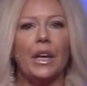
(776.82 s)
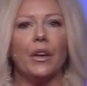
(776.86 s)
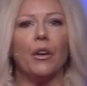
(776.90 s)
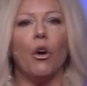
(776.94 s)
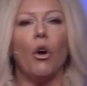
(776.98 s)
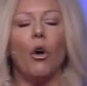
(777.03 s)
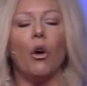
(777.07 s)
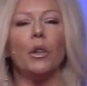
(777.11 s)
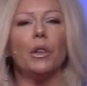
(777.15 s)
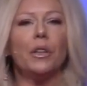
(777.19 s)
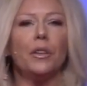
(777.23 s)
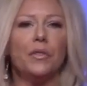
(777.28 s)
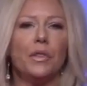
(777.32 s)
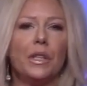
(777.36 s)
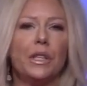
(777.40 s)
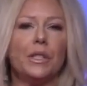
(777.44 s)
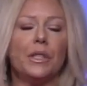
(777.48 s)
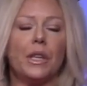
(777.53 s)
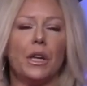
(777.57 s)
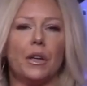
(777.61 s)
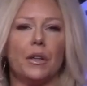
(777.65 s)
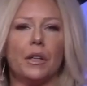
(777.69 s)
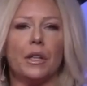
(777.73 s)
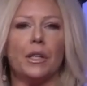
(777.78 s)
in all of
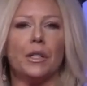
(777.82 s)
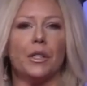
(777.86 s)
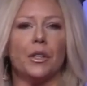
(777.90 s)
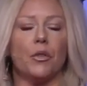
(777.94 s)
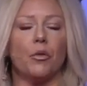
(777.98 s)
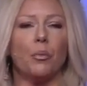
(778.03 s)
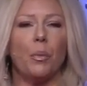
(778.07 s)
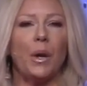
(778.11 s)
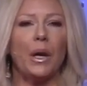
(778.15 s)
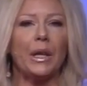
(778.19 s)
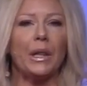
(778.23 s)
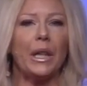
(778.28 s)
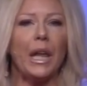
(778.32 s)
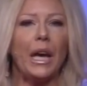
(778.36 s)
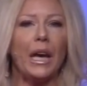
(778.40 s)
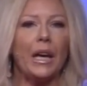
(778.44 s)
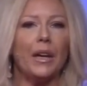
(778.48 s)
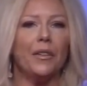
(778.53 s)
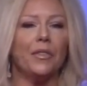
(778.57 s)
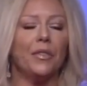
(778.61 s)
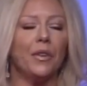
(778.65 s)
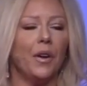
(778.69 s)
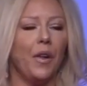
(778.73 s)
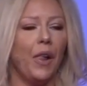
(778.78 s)
these areas of my
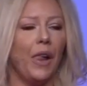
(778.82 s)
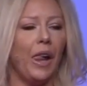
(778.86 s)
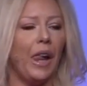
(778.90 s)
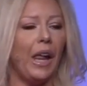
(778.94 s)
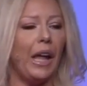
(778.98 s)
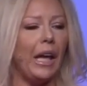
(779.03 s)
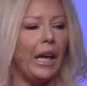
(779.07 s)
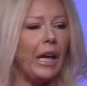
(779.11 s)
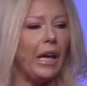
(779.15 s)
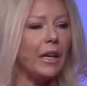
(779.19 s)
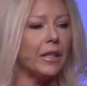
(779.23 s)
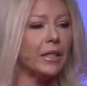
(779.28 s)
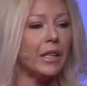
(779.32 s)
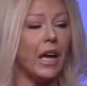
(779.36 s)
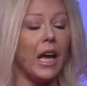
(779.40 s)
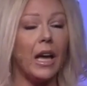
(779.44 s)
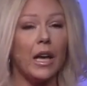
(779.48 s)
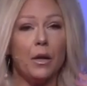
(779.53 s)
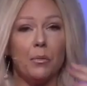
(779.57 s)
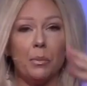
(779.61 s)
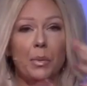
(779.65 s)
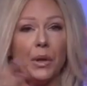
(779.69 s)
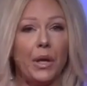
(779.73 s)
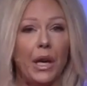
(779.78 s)
life. And
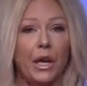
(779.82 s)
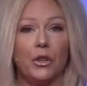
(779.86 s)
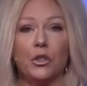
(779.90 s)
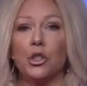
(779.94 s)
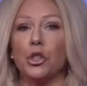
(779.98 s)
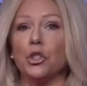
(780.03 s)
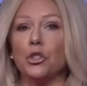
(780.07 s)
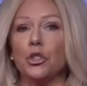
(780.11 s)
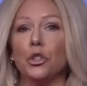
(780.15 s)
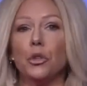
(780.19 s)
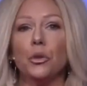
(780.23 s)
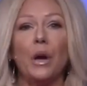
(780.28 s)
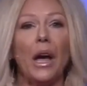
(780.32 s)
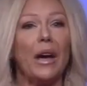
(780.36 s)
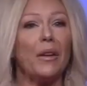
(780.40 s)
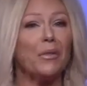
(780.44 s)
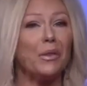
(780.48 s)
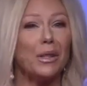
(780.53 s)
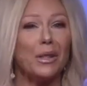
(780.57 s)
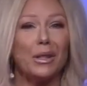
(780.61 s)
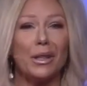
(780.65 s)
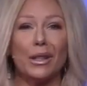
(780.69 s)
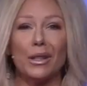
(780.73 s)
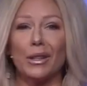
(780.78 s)
I began to do
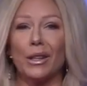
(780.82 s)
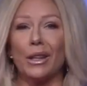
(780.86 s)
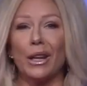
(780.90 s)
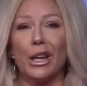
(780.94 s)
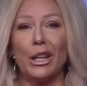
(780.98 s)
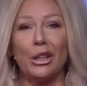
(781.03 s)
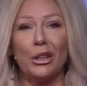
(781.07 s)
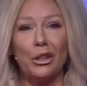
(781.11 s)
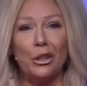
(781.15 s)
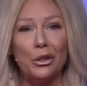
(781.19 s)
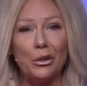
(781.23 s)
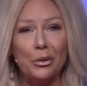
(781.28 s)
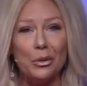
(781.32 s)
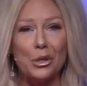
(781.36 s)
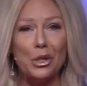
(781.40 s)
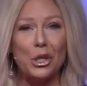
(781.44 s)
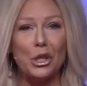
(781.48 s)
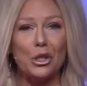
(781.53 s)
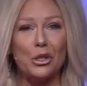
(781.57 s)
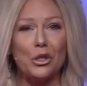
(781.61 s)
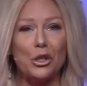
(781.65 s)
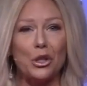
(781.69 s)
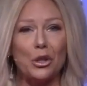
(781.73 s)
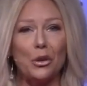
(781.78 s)
everything that I knew
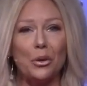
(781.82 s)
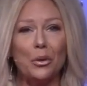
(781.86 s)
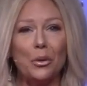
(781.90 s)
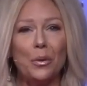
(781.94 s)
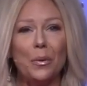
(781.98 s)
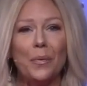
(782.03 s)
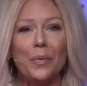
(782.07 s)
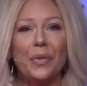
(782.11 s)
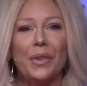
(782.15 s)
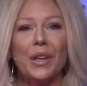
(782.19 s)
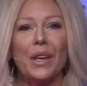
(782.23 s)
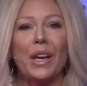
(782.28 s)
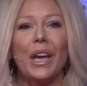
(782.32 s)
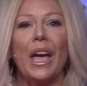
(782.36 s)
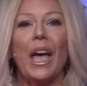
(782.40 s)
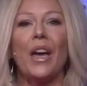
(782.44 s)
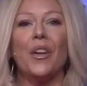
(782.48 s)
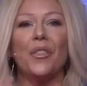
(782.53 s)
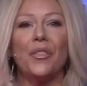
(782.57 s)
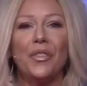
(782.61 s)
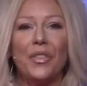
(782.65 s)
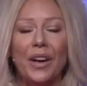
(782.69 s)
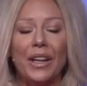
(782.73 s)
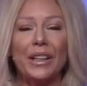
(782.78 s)
to do.
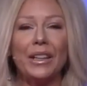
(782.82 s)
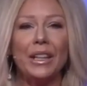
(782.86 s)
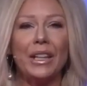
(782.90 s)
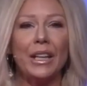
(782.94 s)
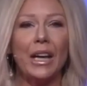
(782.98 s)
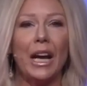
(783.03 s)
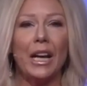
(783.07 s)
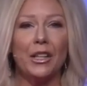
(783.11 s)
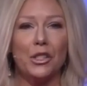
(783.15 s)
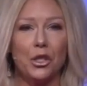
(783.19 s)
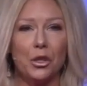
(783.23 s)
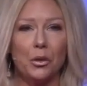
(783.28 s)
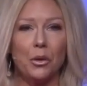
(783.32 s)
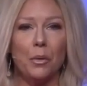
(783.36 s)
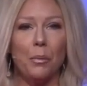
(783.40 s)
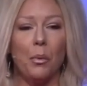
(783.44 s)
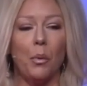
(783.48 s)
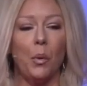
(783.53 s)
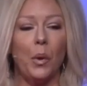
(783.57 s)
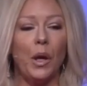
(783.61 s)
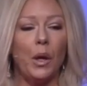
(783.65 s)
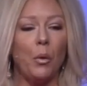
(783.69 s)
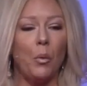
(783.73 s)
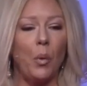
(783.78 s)
And finally got to a
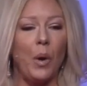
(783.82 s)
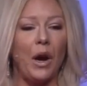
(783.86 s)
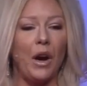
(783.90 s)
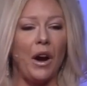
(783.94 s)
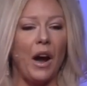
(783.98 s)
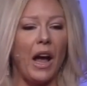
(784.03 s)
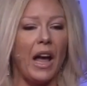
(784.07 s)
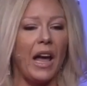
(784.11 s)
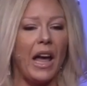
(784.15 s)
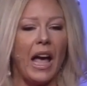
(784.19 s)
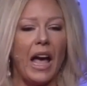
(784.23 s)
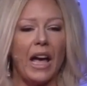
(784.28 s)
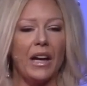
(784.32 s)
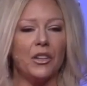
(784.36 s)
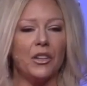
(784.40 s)
point where I